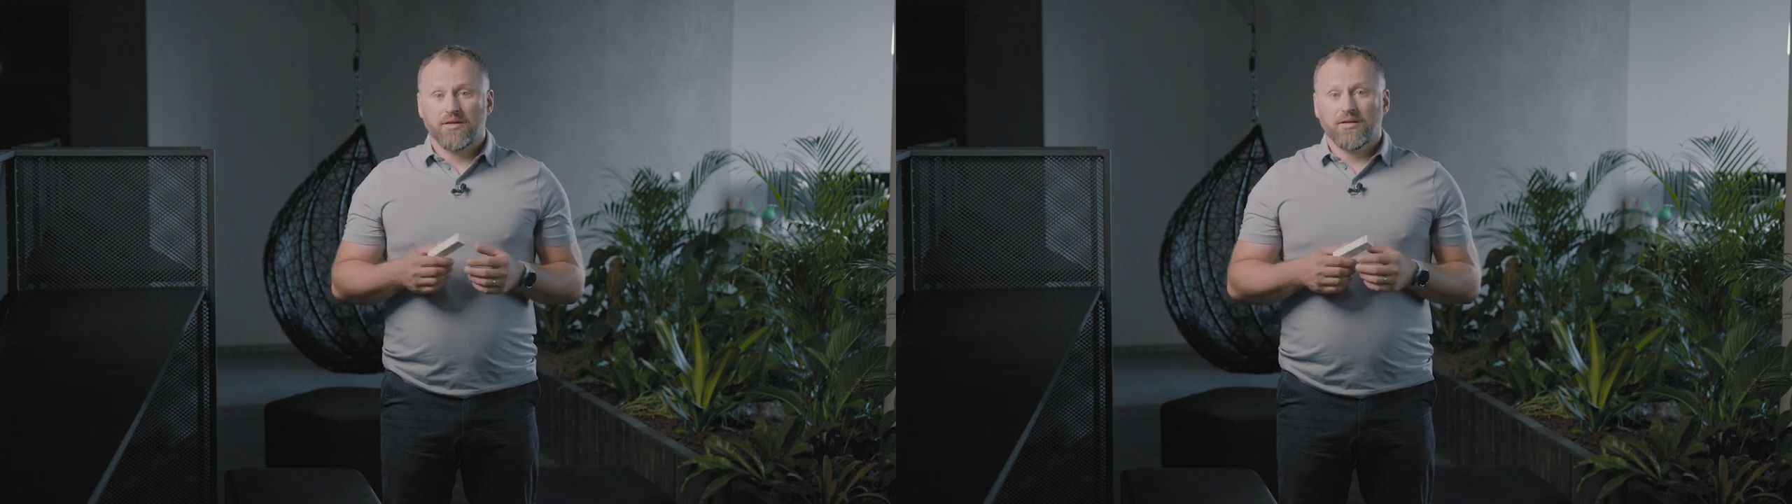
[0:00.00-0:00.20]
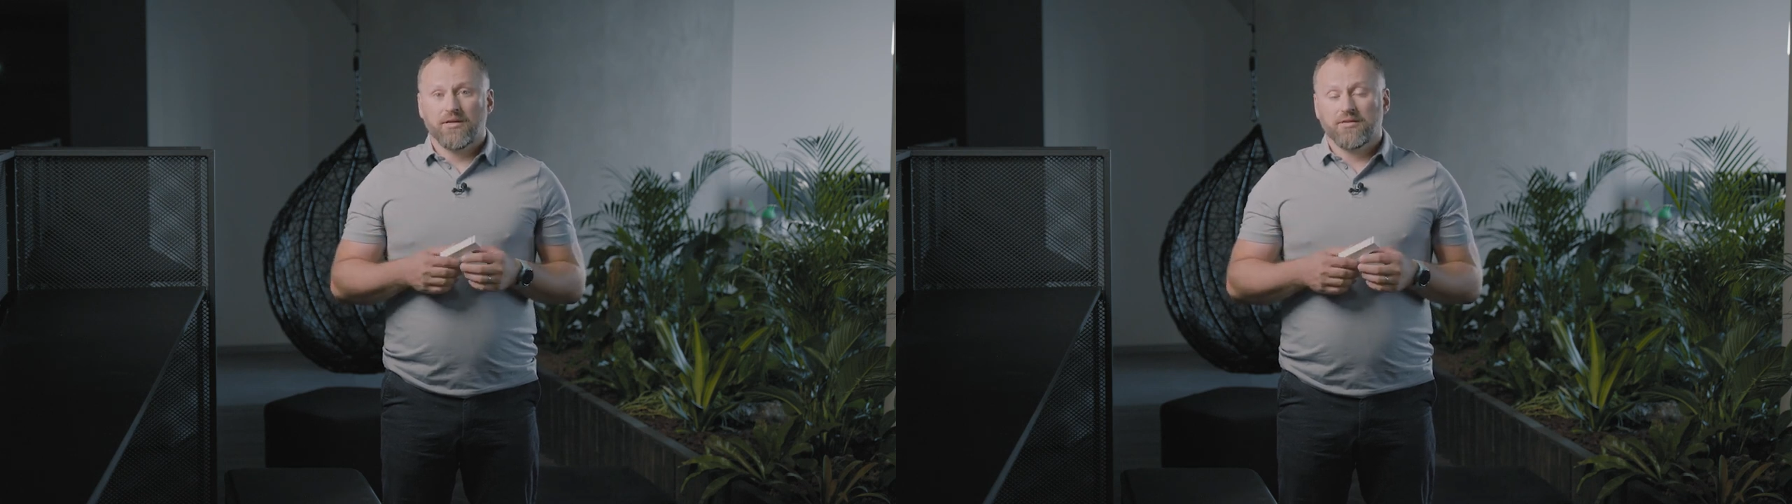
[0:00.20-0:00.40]

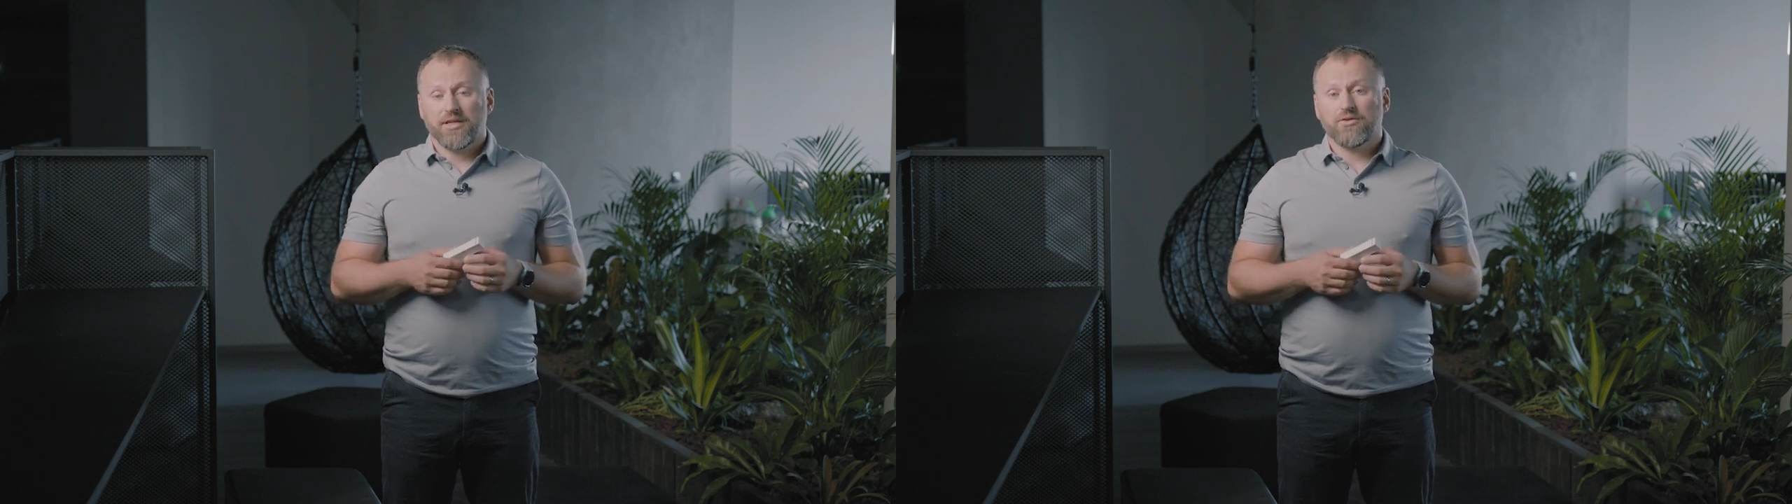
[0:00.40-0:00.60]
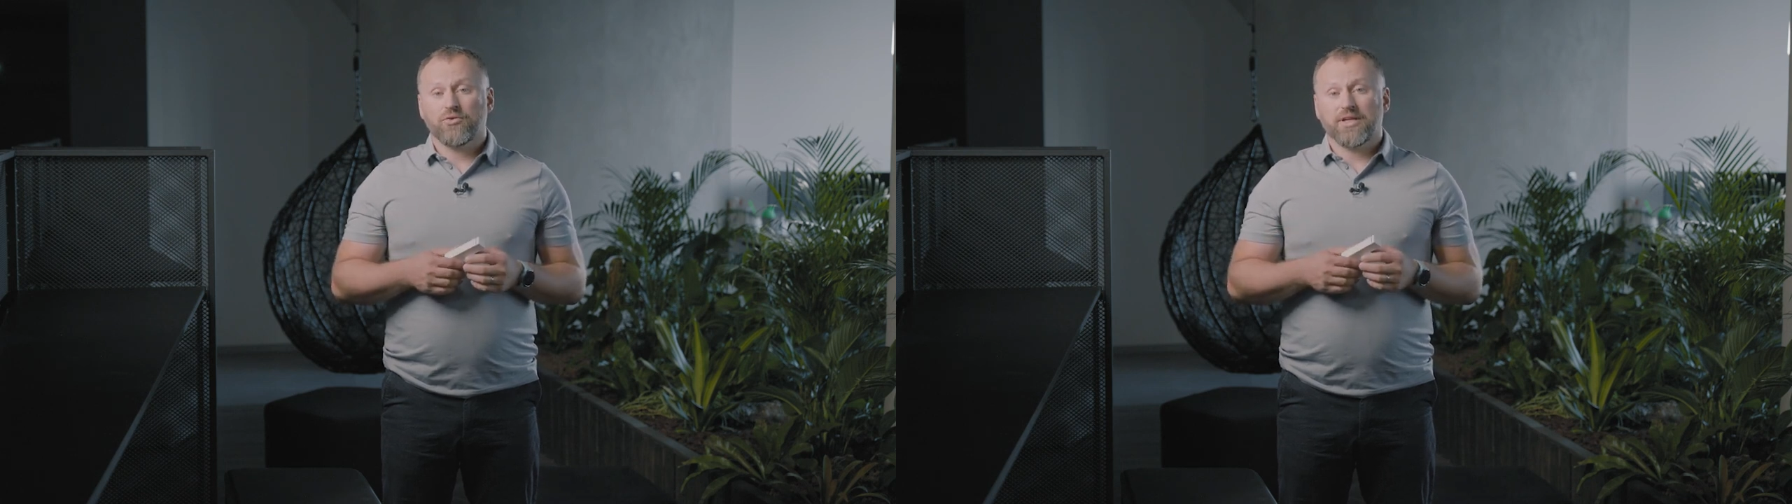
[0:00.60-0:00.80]
This
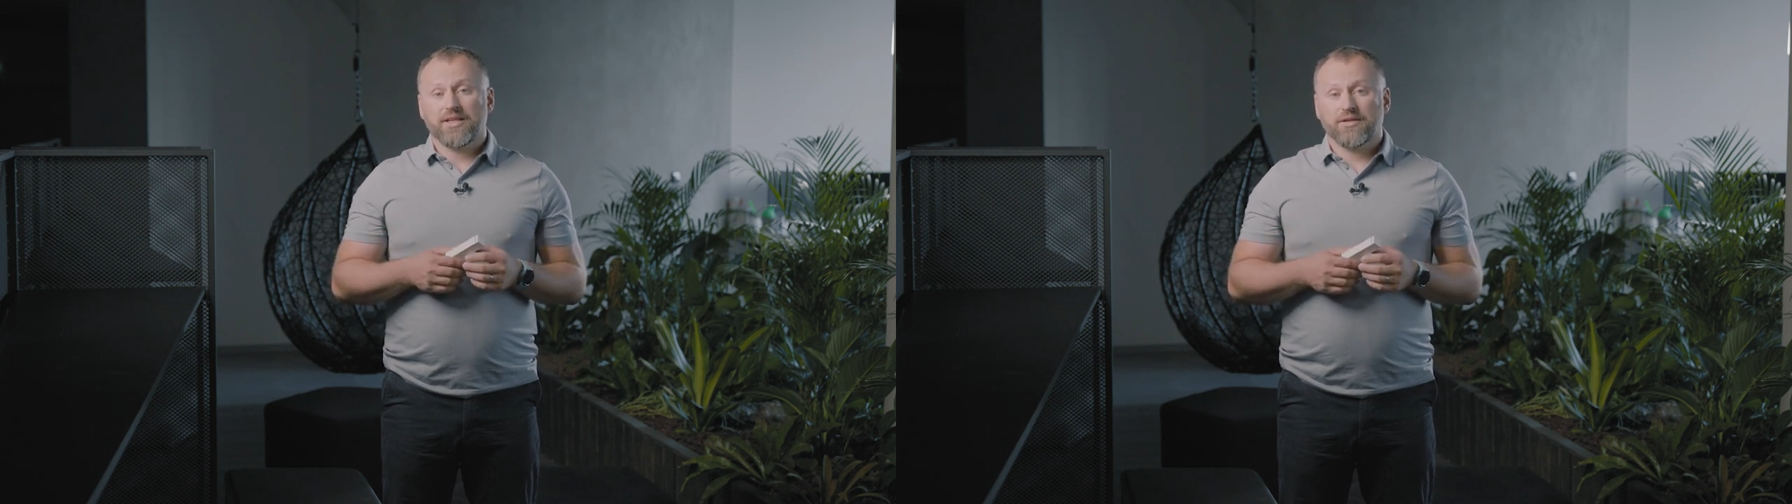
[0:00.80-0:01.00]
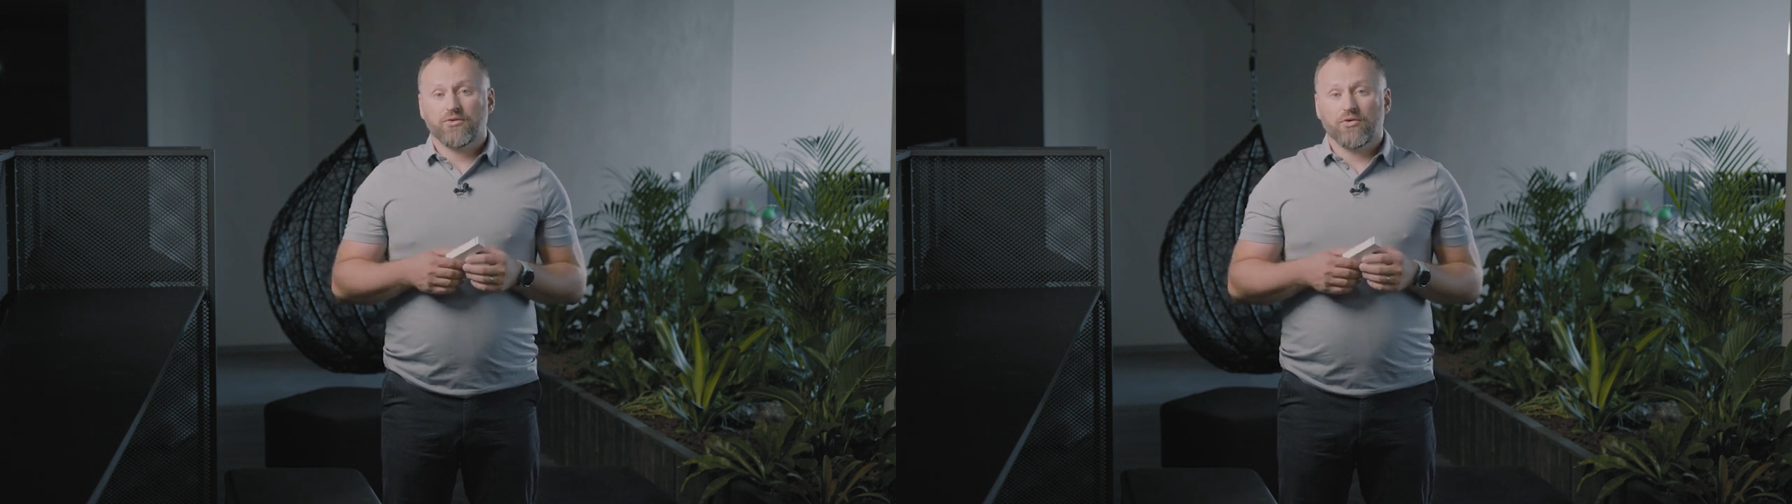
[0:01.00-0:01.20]

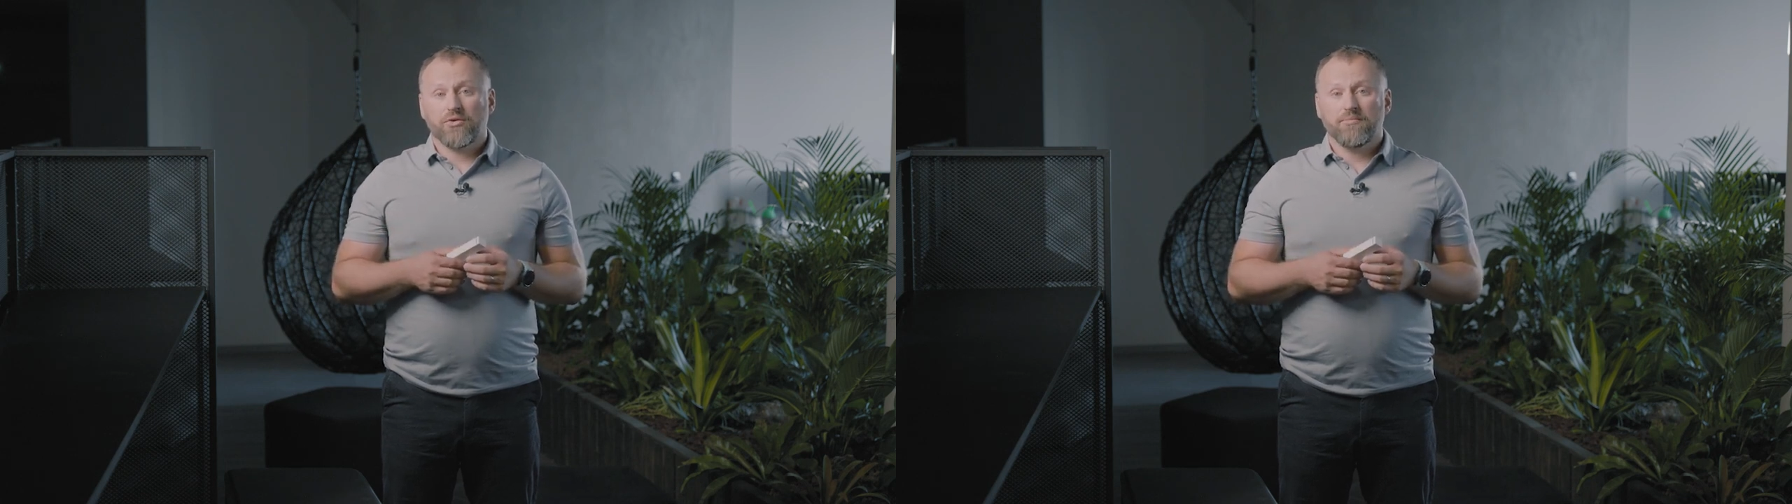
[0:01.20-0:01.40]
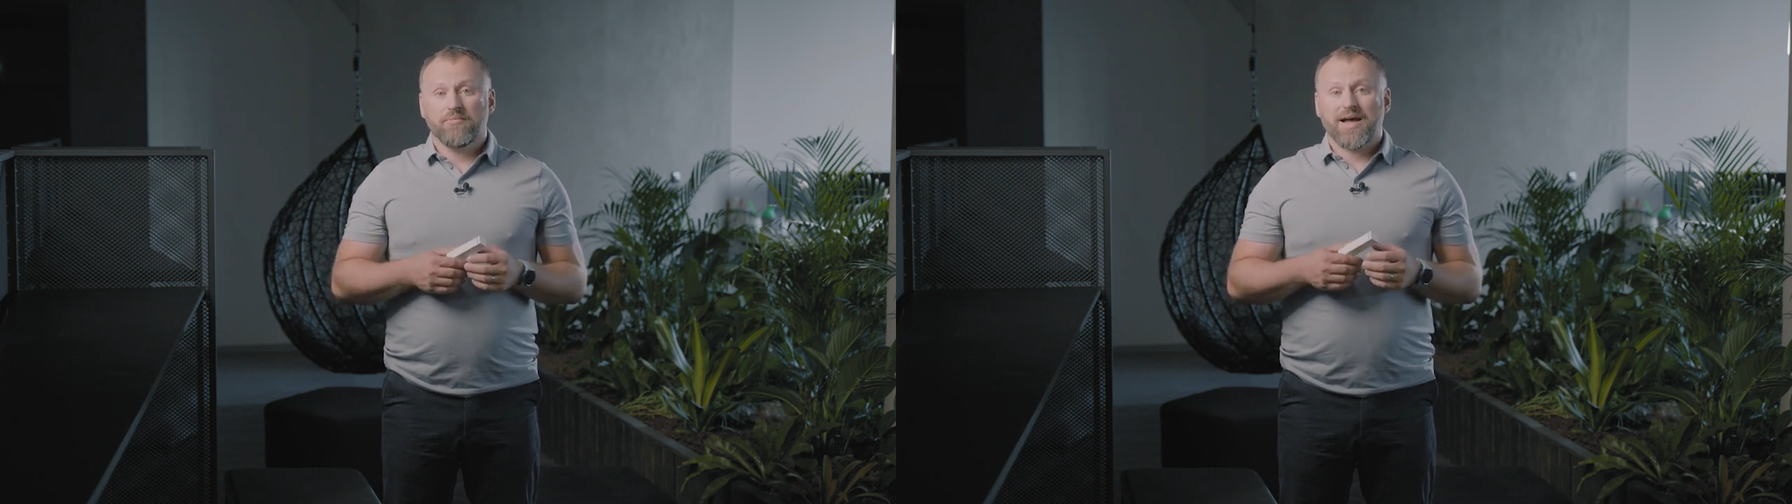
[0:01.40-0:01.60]
detector has